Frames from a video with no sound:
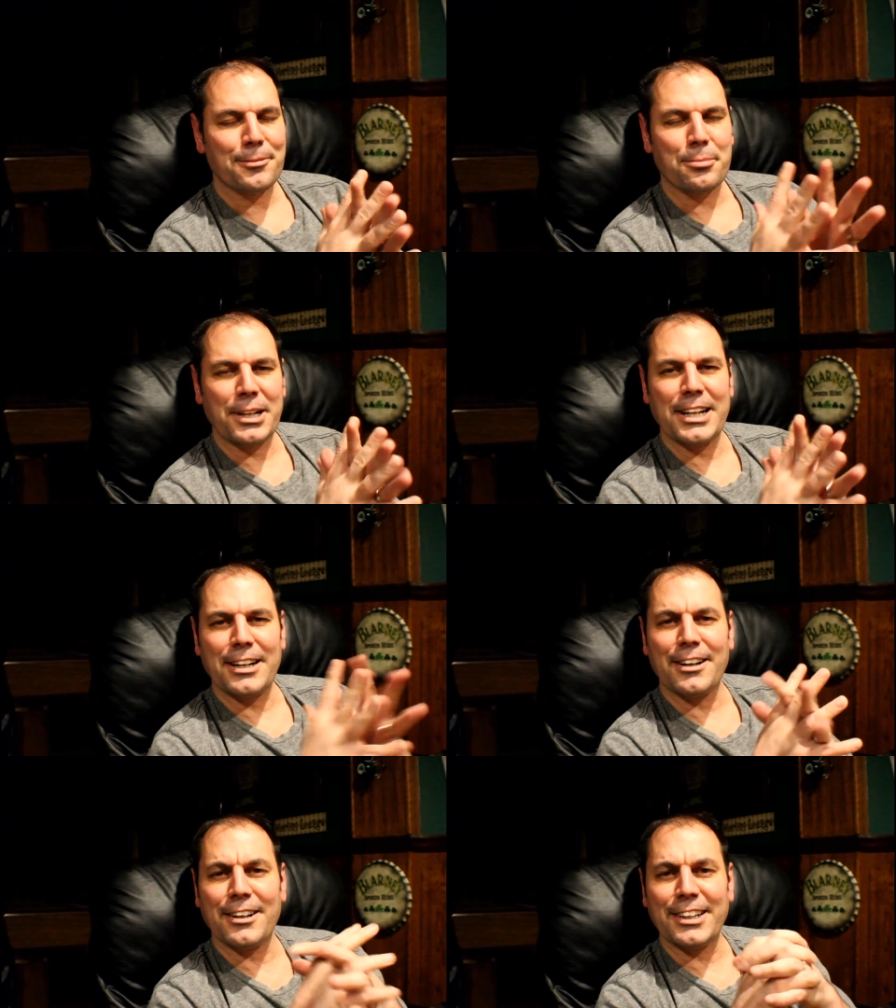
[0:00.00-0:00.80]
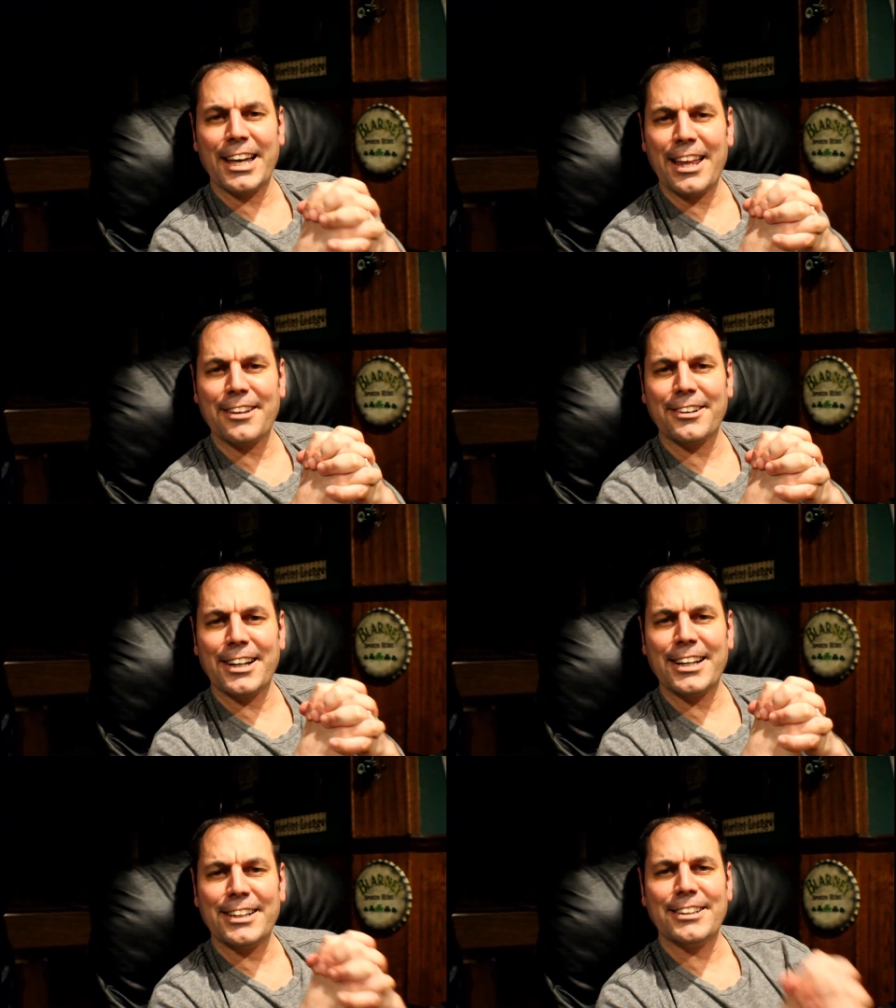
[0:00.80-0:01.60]
bringing it all together.
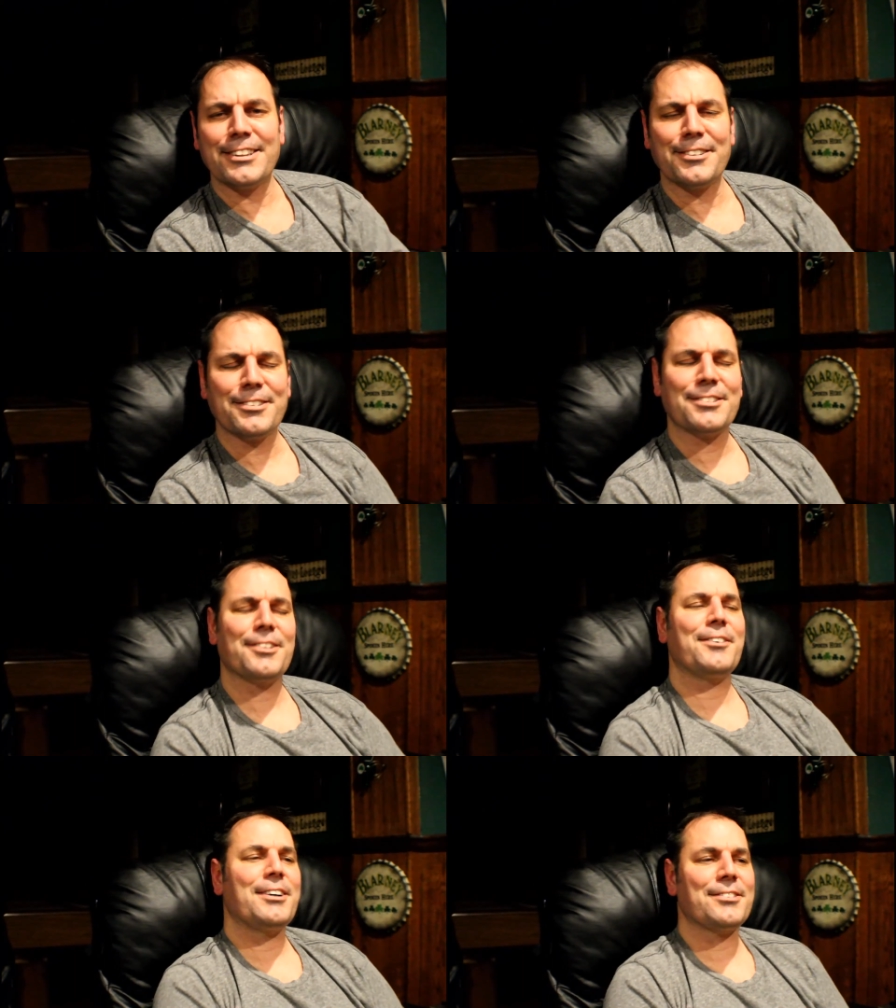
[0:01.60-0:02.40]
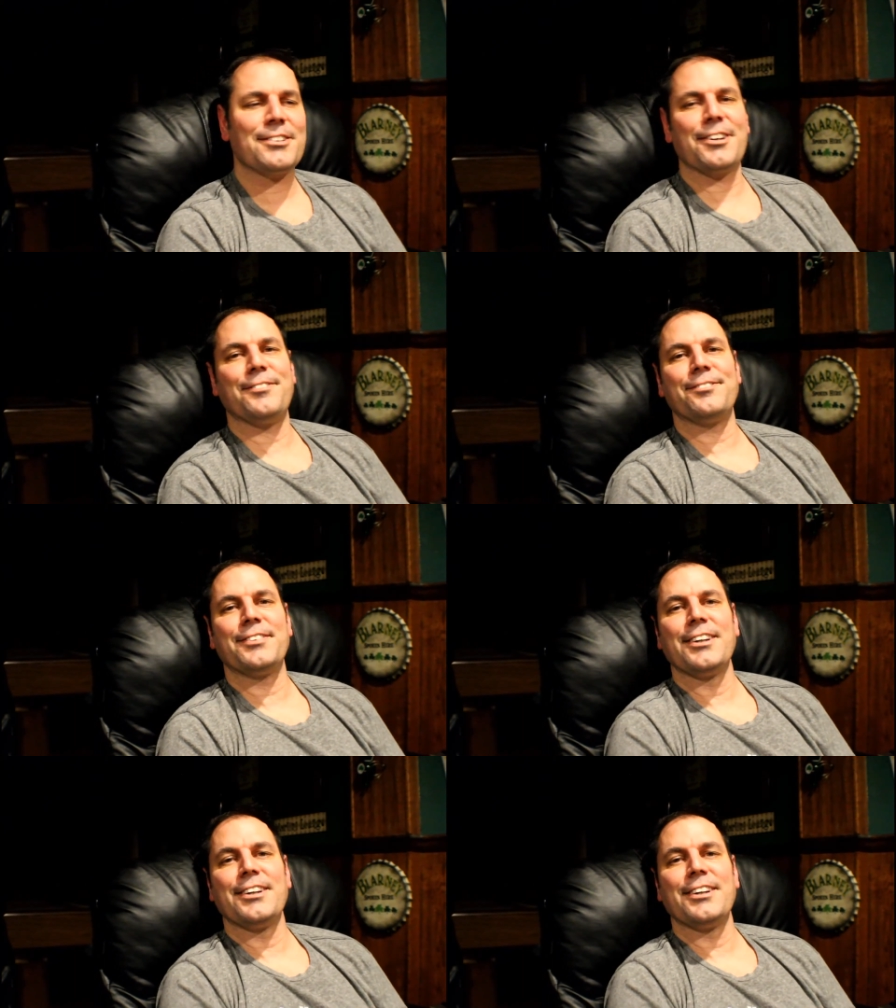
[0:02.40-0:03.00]
They didn't do it so well. So,